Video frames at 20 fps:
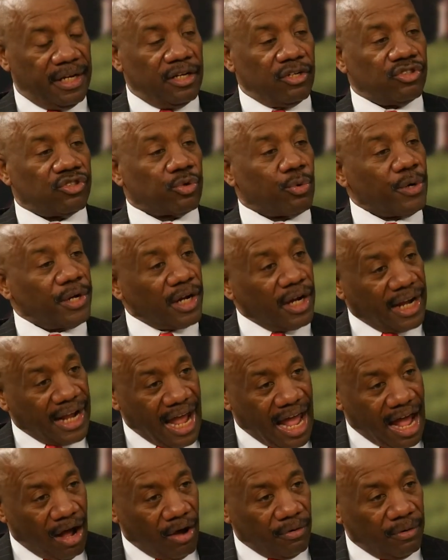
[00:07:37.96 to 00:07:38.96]
Twitter
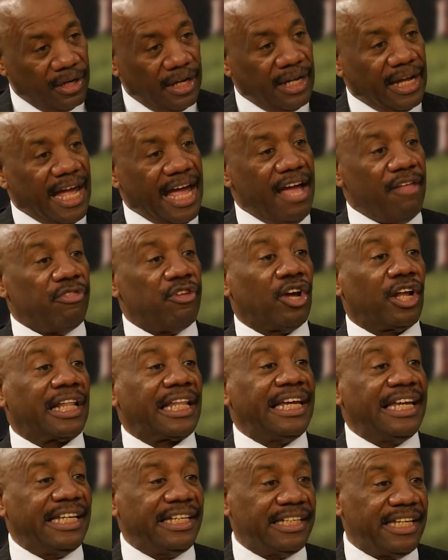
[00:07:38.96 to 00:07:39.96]
account, and their
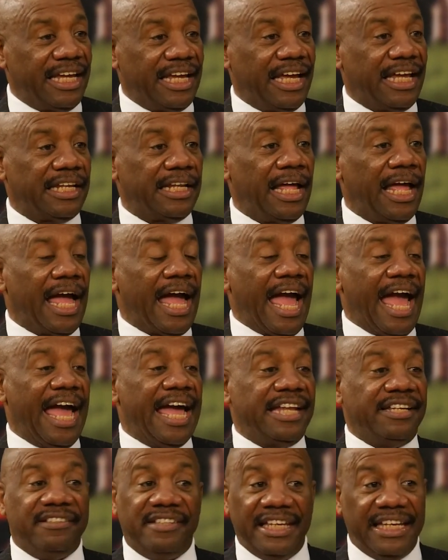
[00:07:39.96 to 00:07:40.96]
LinkedIn
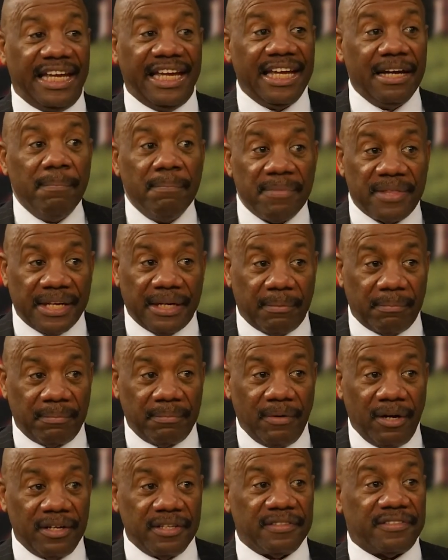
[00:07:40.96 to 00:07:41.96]
and DM them,
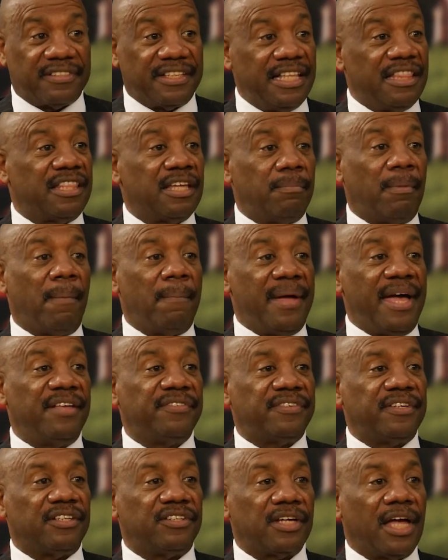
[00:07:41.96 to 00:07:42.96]
send them a
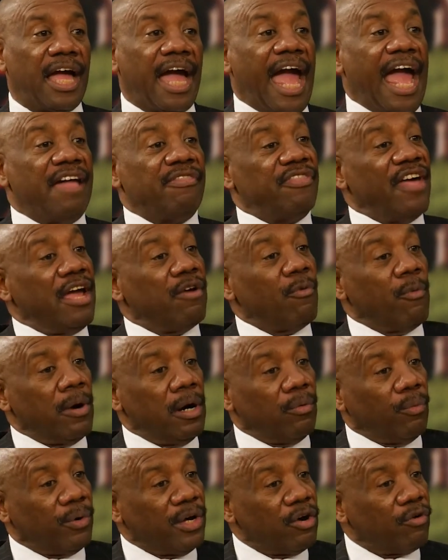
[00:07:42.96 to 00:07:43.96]
message, and they
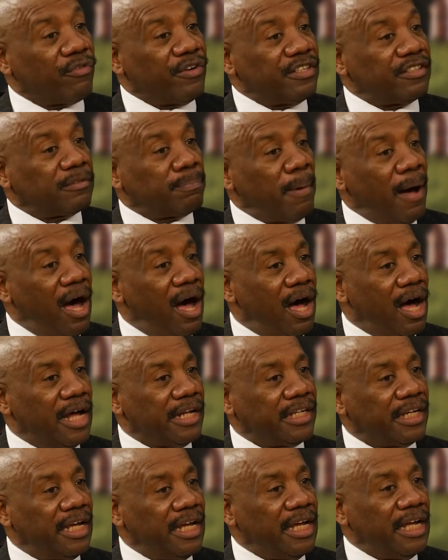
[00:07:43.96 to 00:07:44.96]
will
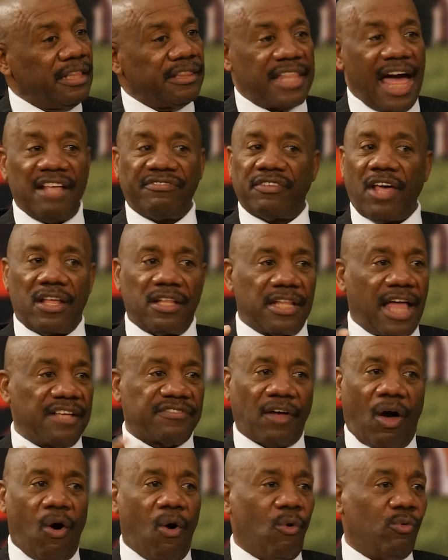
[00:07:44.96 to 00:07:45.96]
respond.
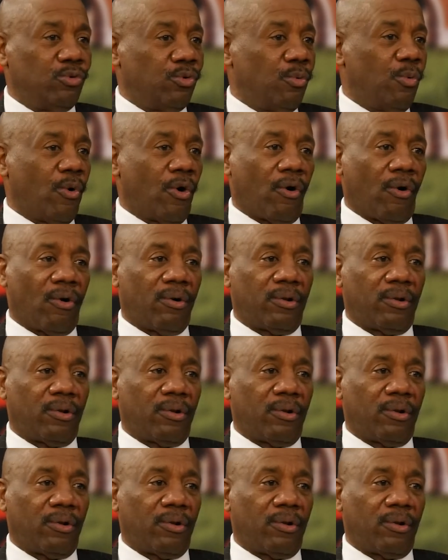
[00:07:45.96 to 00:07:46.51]
That's a whole new world.